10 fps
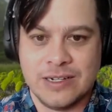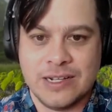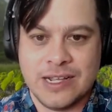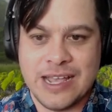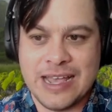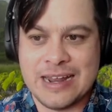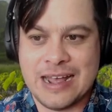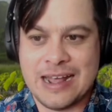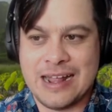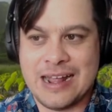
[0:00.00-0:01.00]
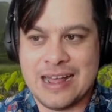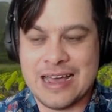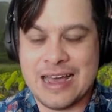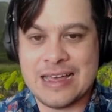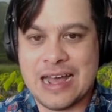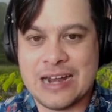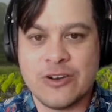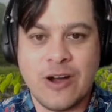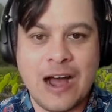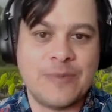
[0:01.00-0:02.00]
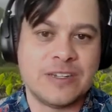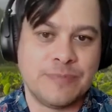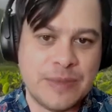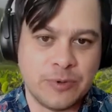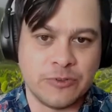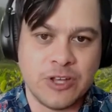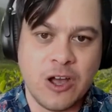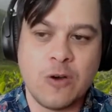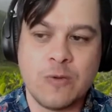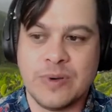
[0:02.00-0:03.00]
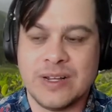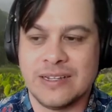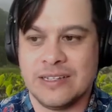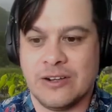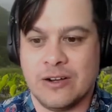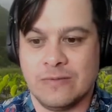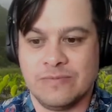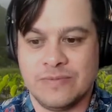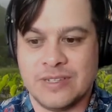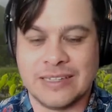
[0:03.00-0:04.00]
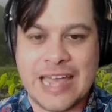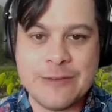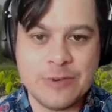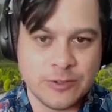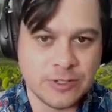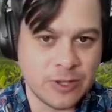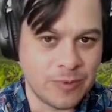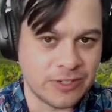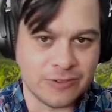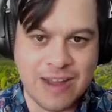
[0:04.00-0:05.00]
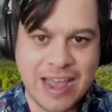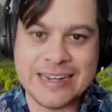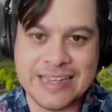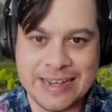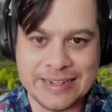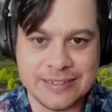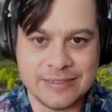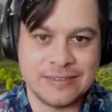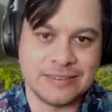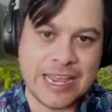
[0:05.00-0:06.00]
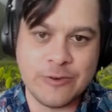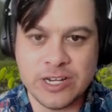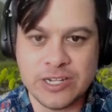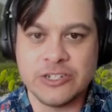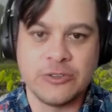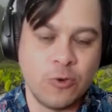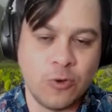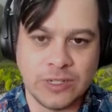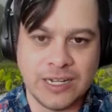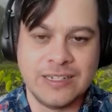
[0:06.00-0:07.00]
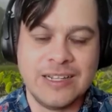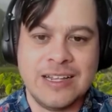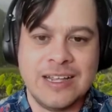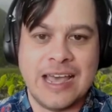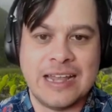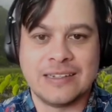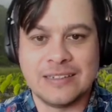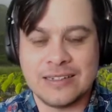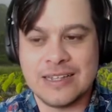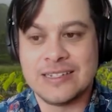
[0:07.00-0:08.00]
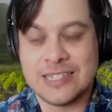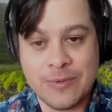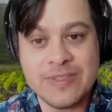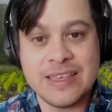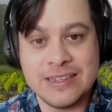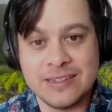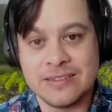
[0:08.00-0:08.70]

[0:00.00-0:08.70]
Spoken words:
and I don't know how much people know, but, you know, the language was almost eradicated. Language, hula, and some of these,